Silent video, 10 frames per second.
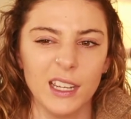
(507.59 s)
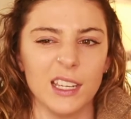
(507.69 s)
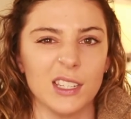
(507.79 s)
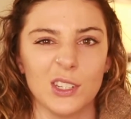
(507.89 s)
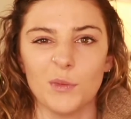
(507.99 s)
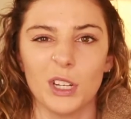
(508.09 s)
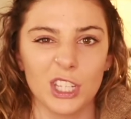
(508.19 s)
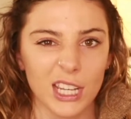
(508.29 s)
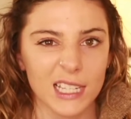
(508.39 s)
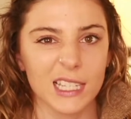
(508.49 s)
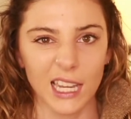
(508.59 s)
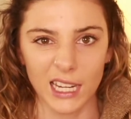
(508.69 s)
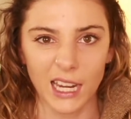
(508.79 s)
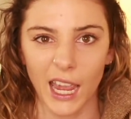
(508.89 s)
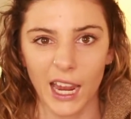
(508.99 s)
is too much like
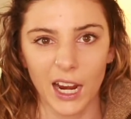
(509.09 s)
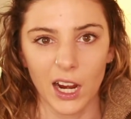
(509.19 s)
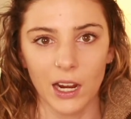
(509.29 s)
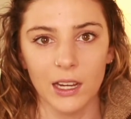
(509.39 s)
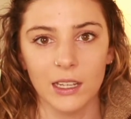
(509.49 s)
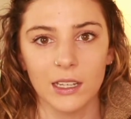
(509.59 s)
skincare